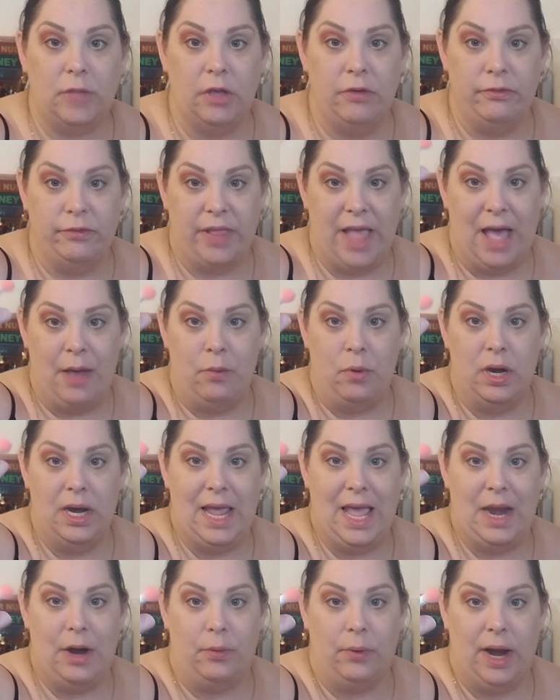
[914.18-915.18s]
a flat one
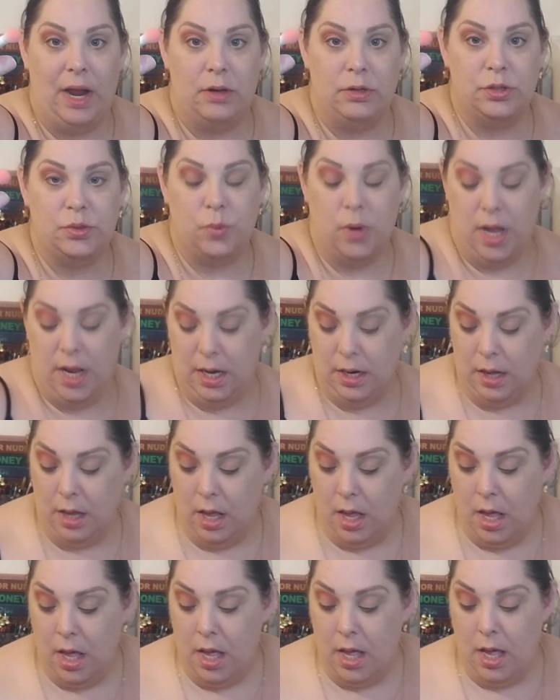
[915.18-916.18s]
and a round one
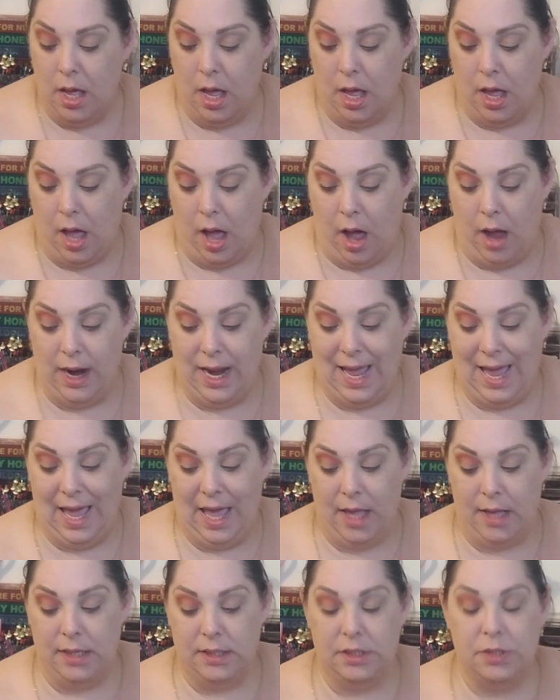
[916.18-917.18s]
on
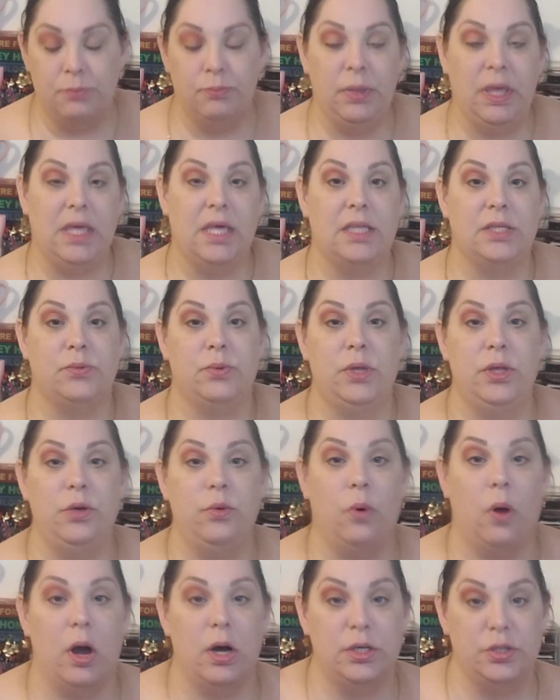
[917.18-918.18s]
hand, because when
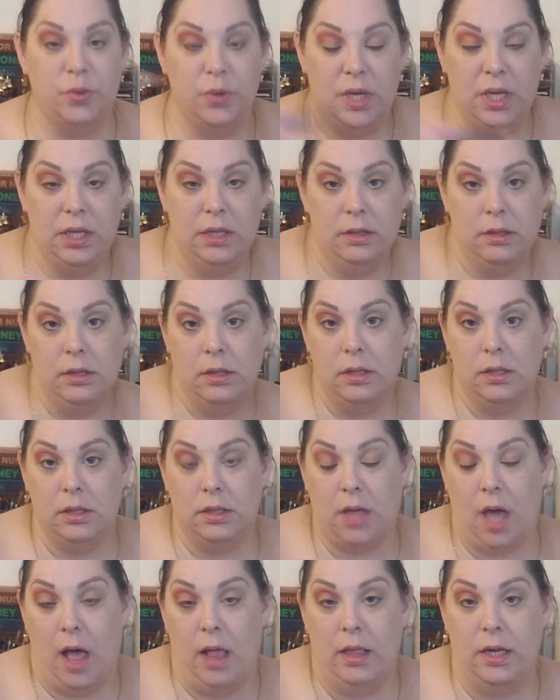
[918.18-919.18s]
you are doing
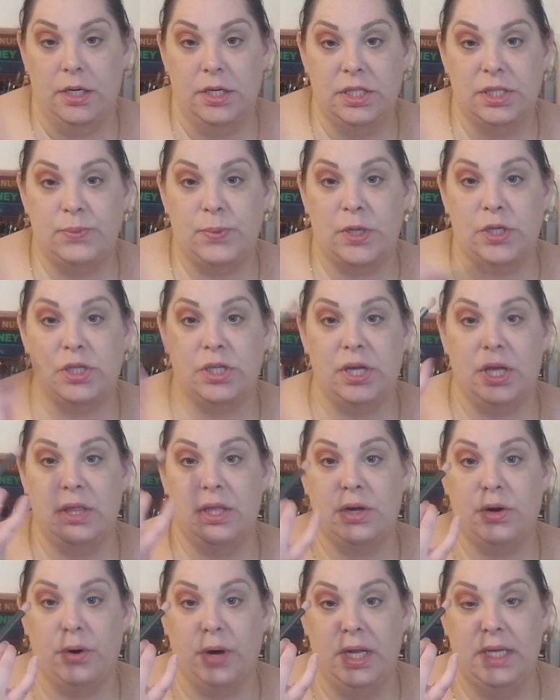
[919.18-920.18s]
colors, especially on
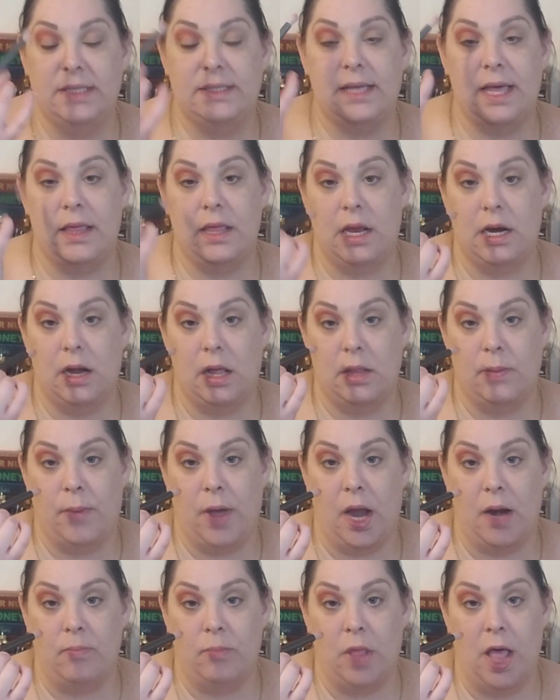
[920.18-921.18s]
the crease and then on the
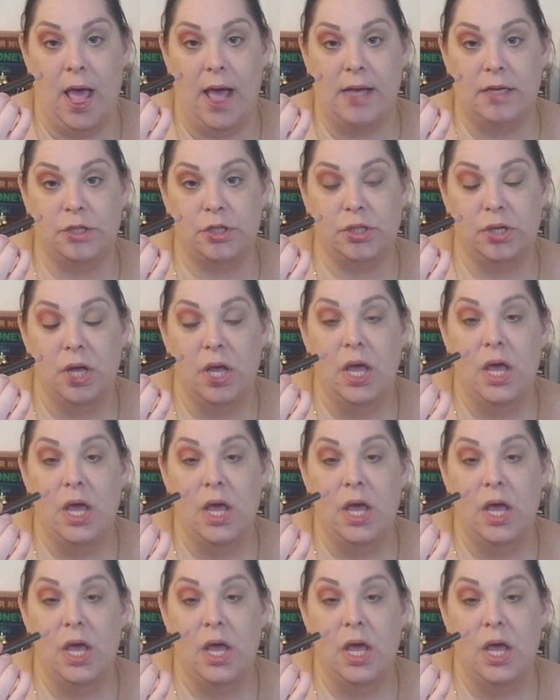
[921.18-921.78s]
bottom lash,